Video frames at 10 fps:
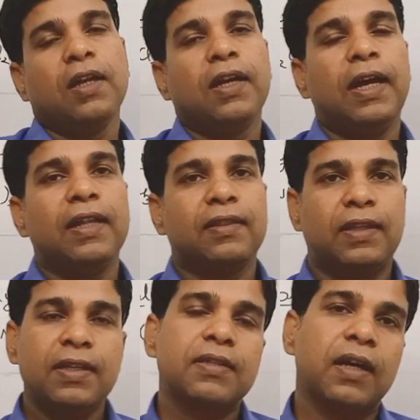and
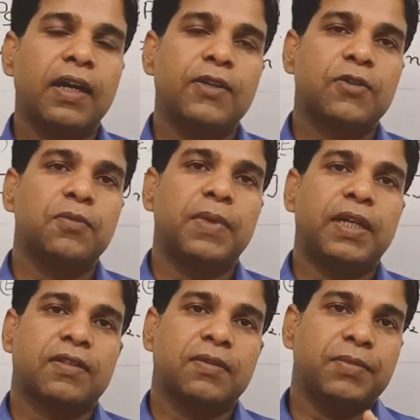this
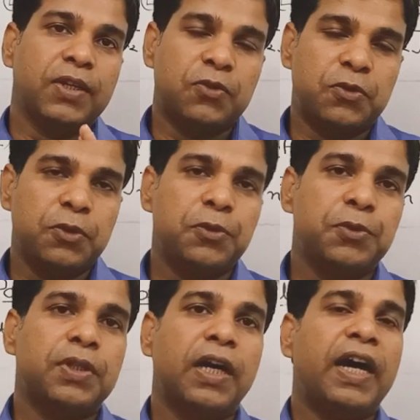isomerism is due to
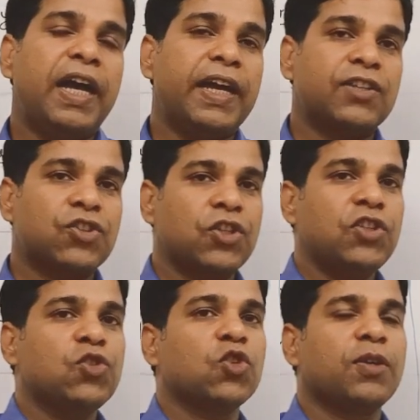the
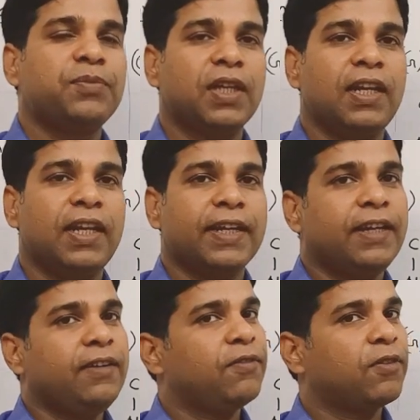exchange of the
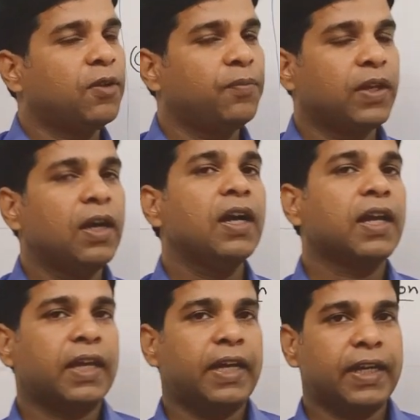ligand from the
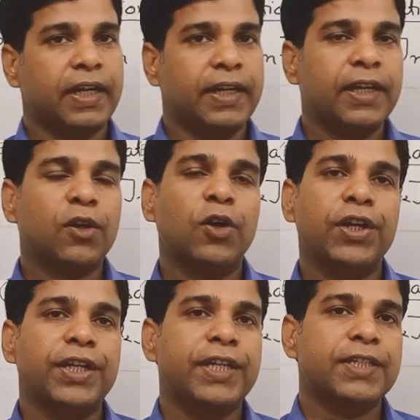cationic
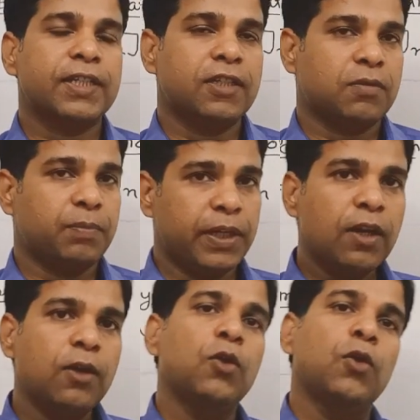coordination pair
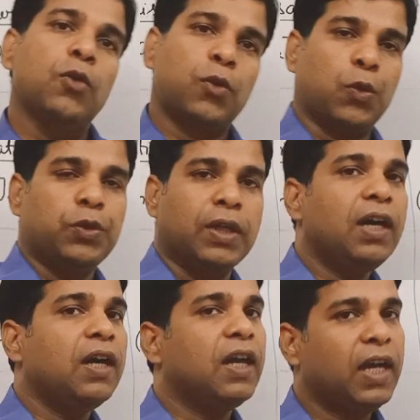to the
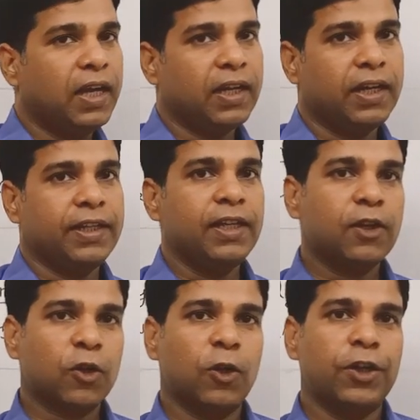
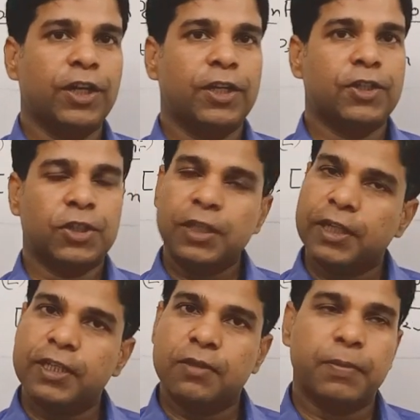anionic coordination
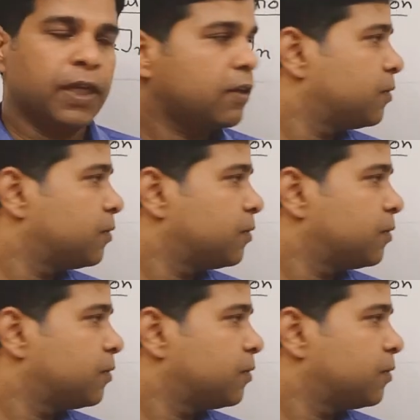pair.